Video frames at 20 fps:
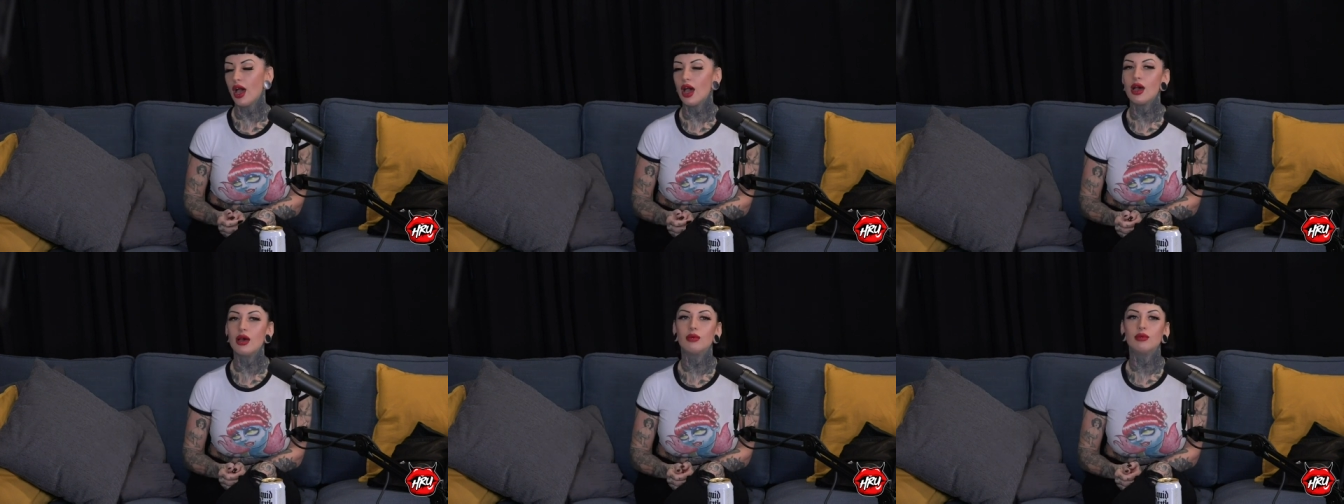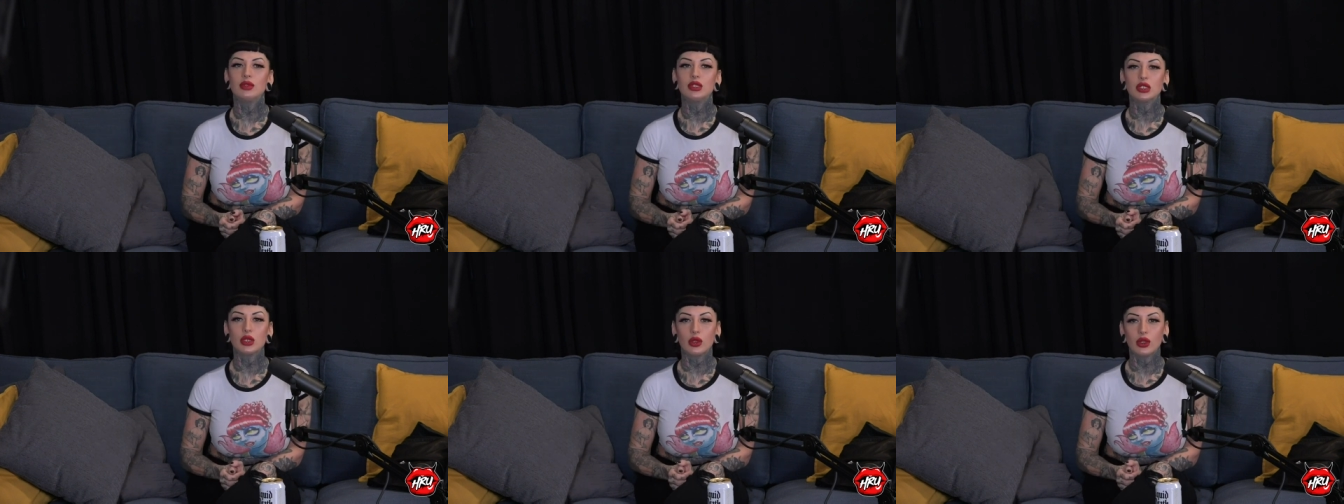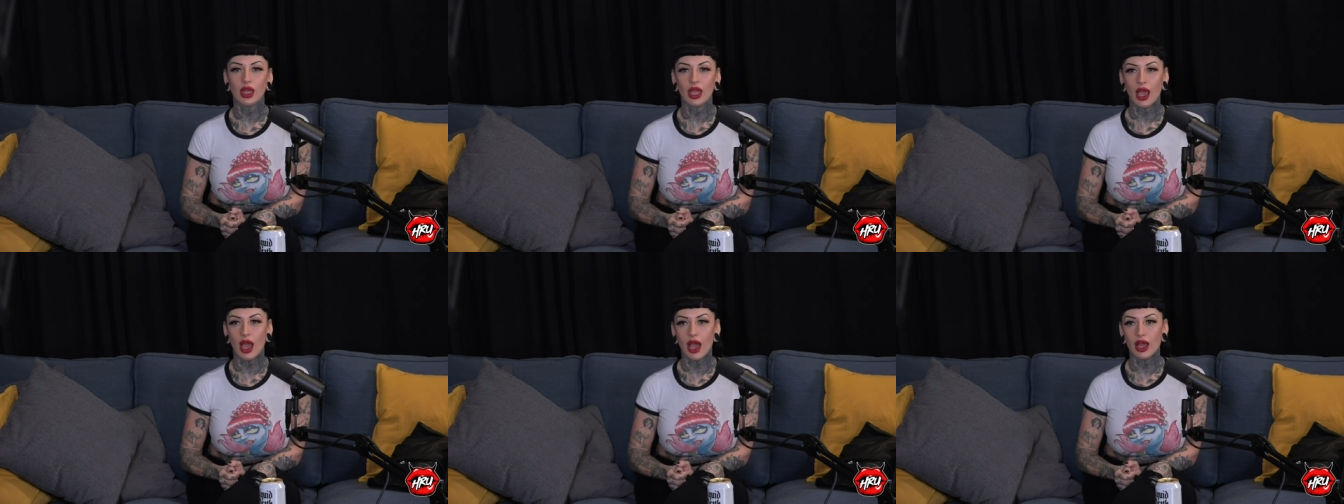Um, so
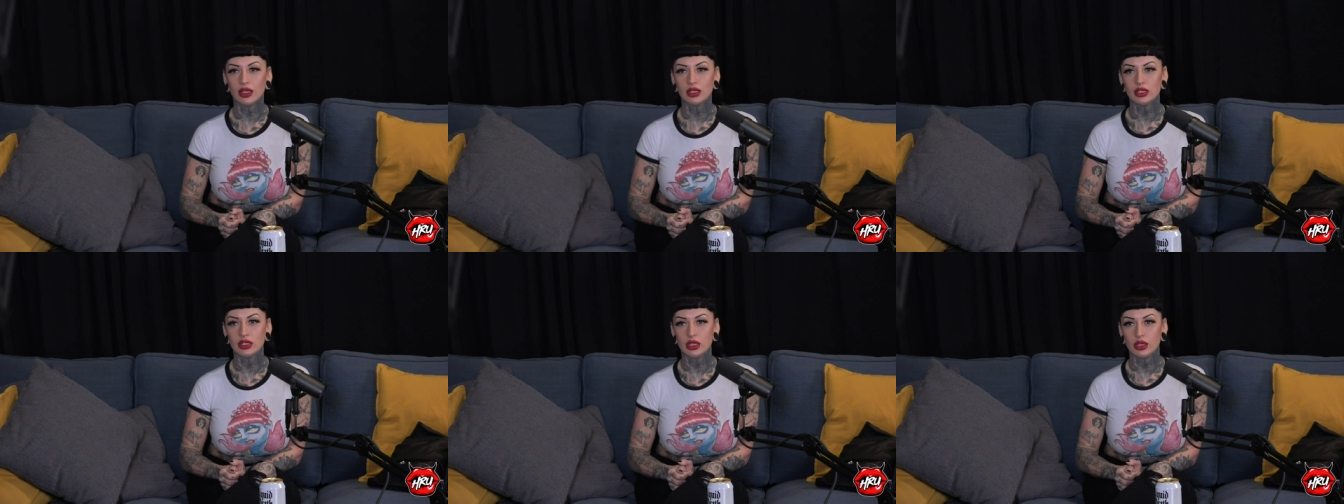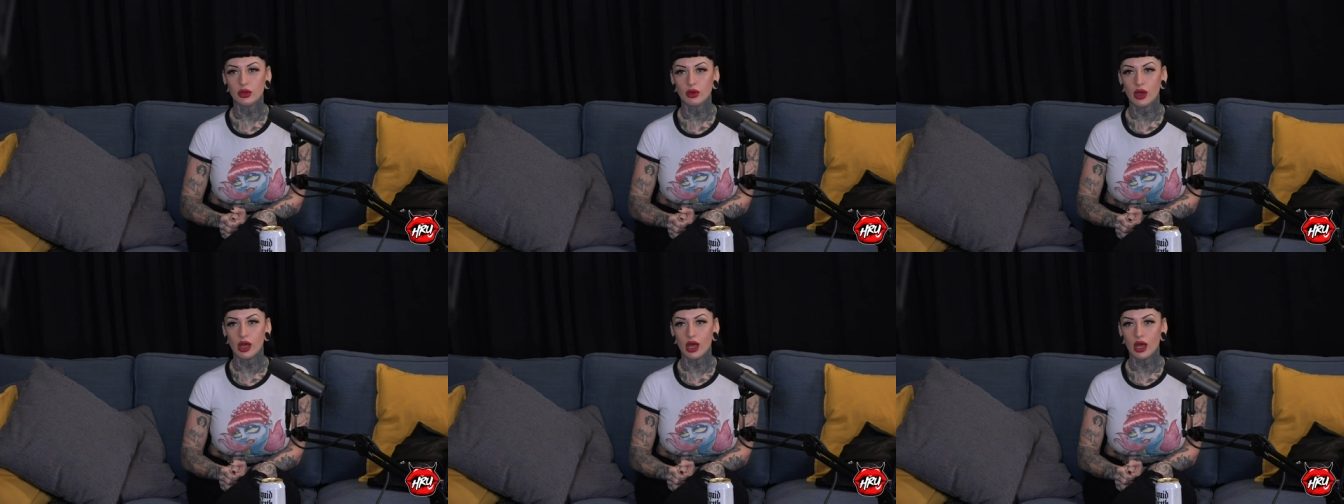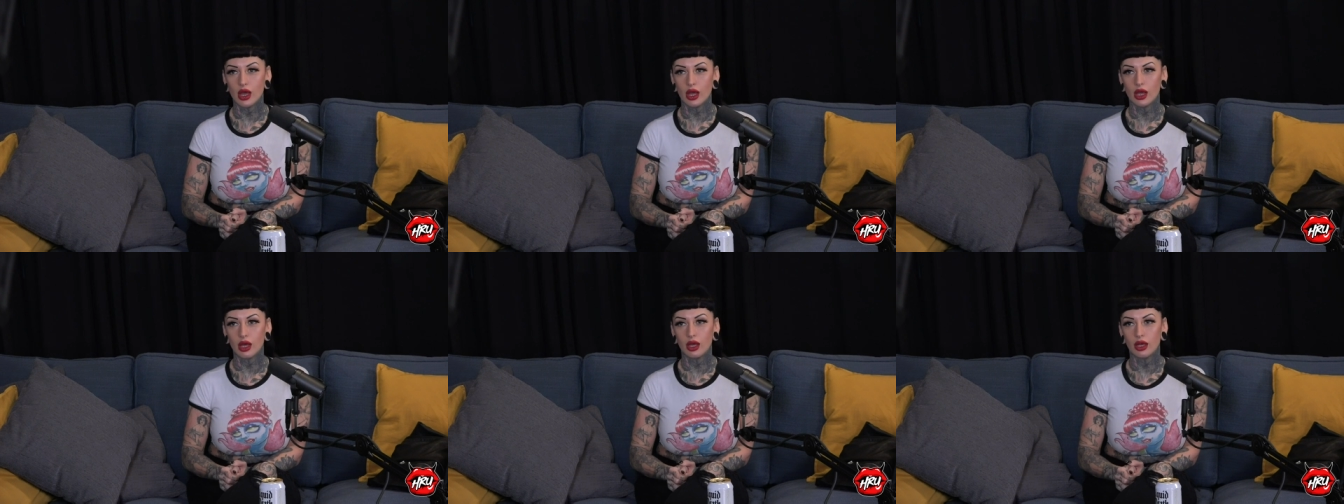they had to
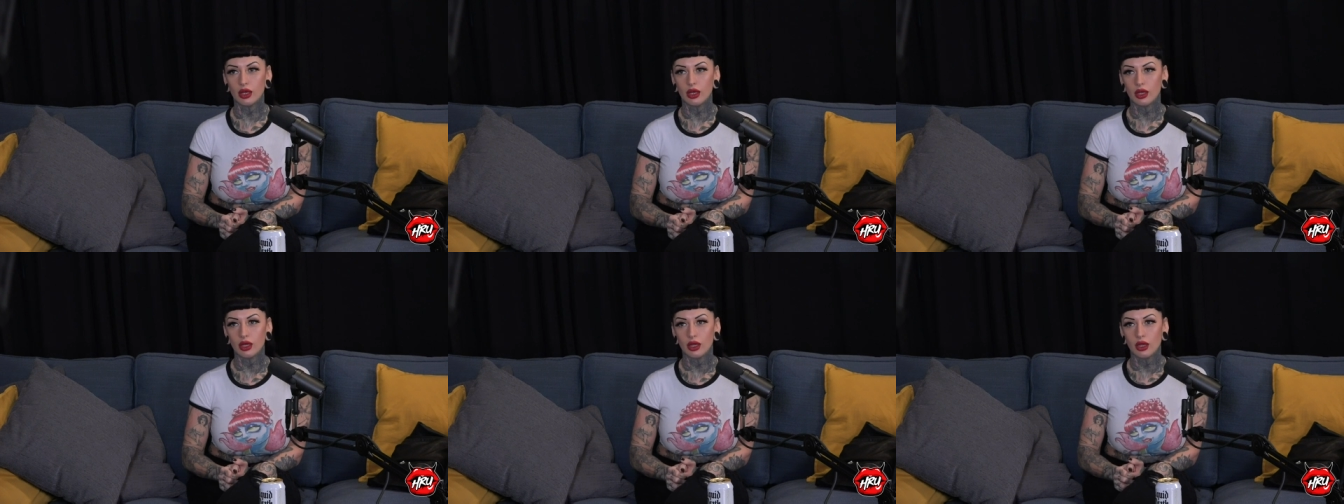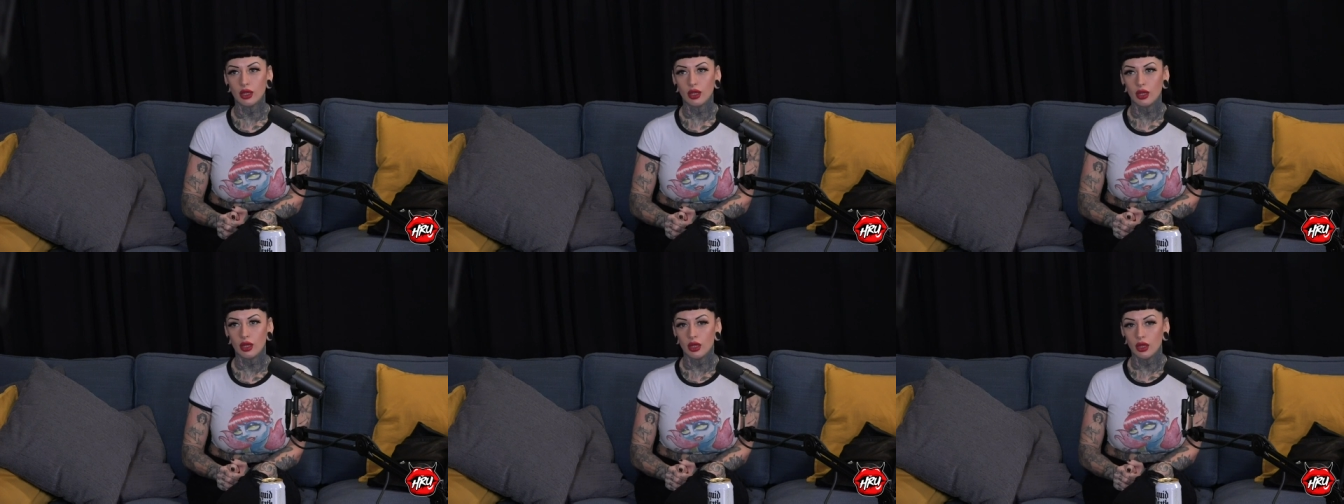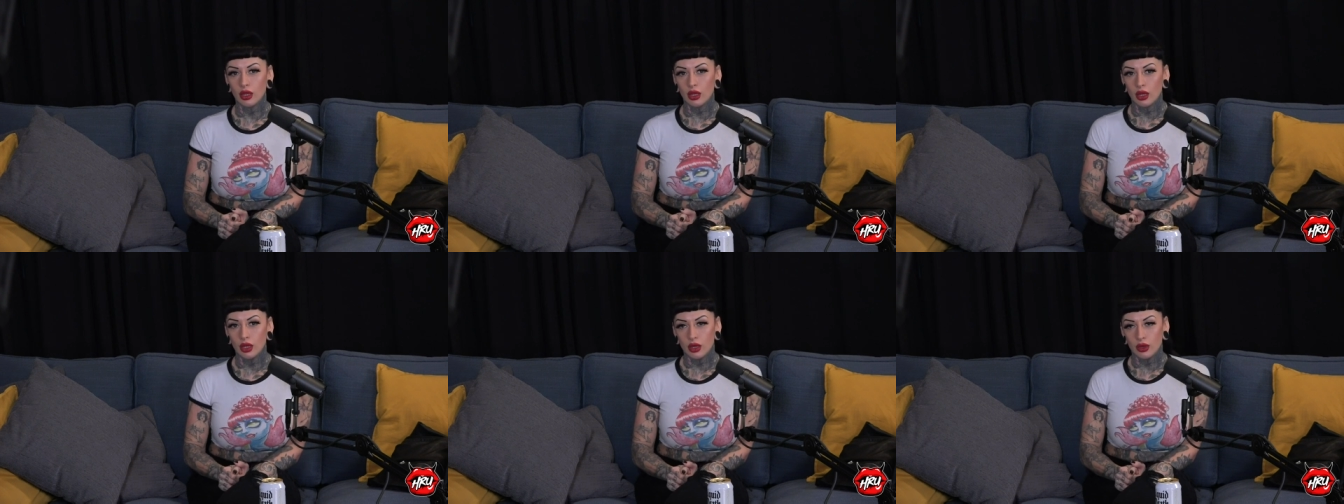uh,
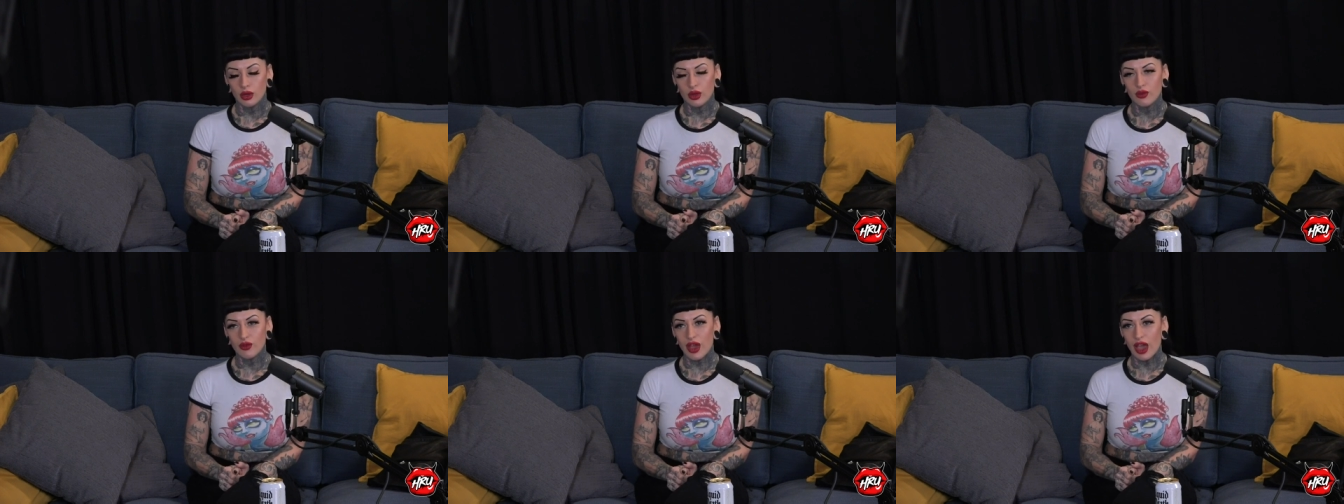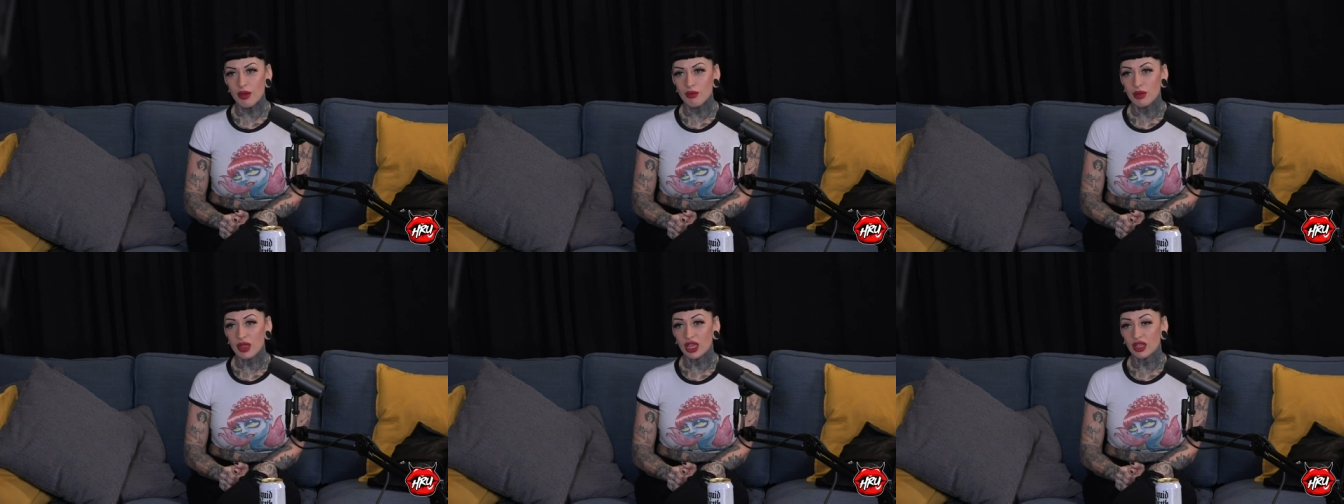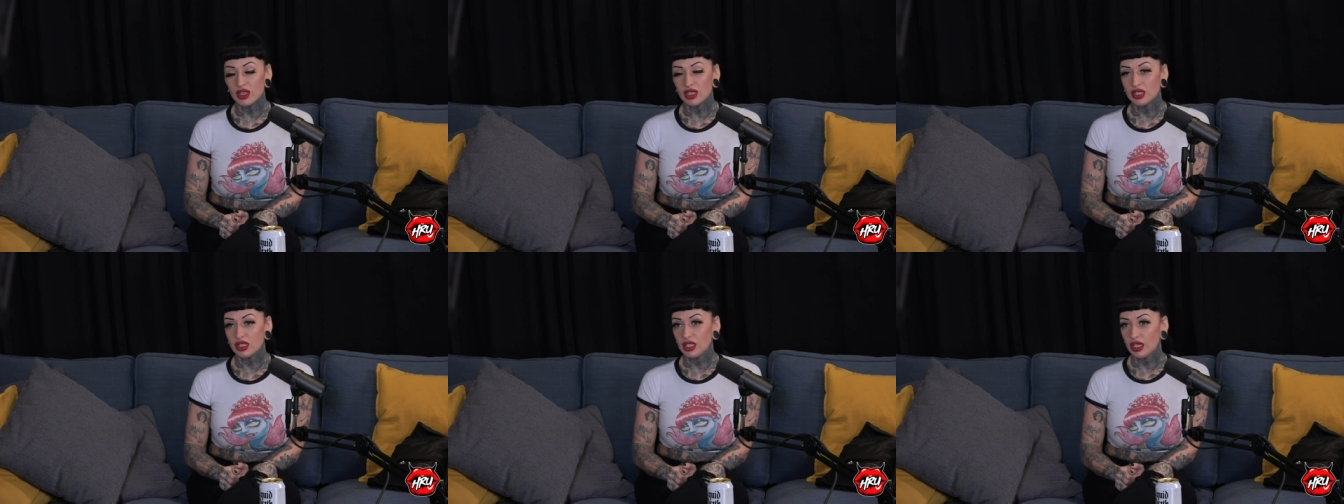revive me
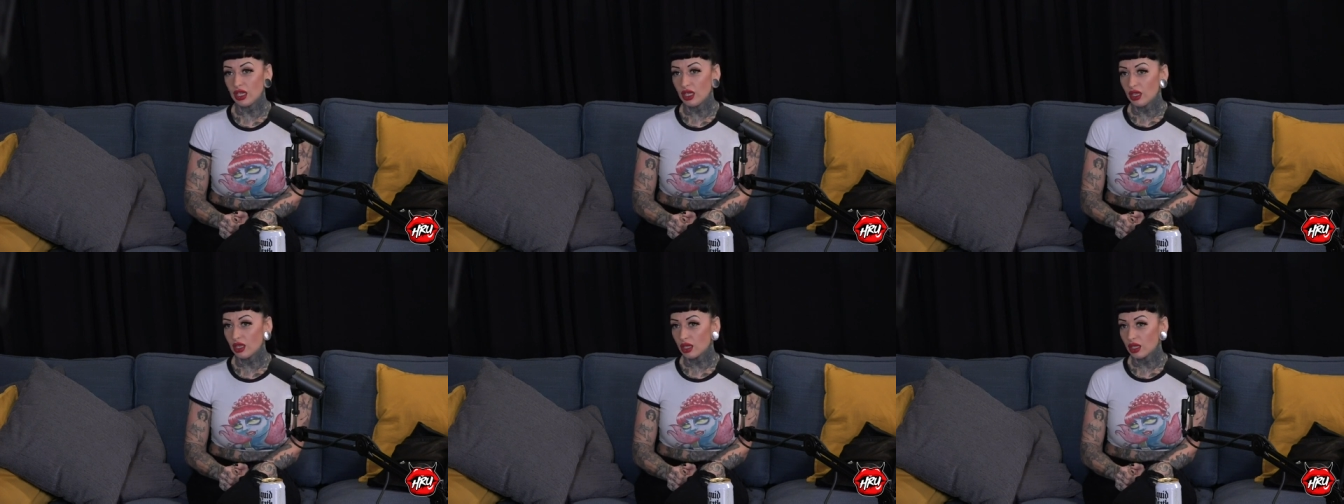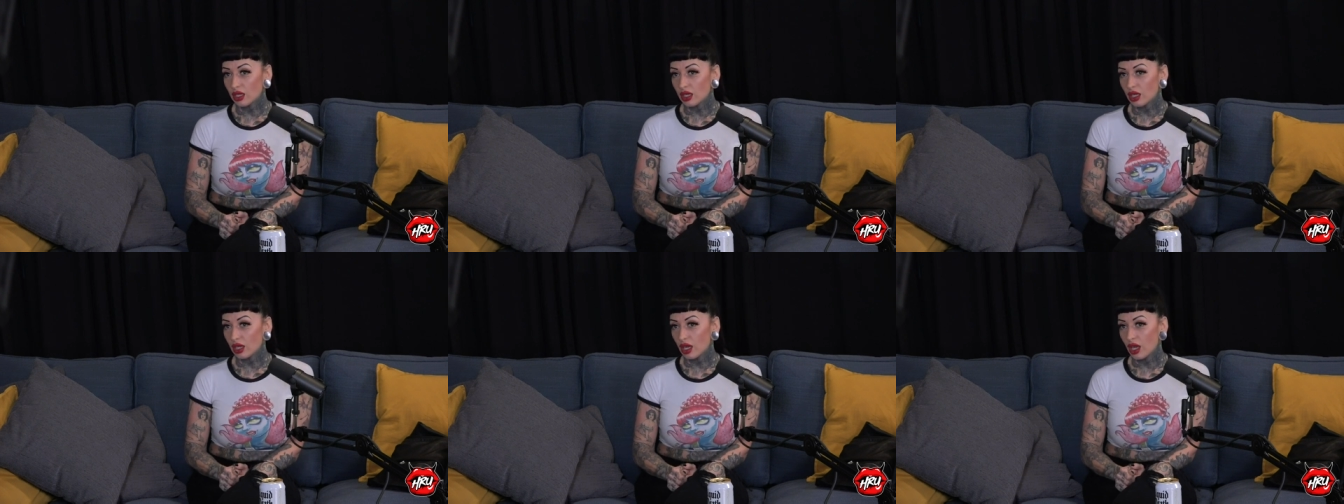on the scene.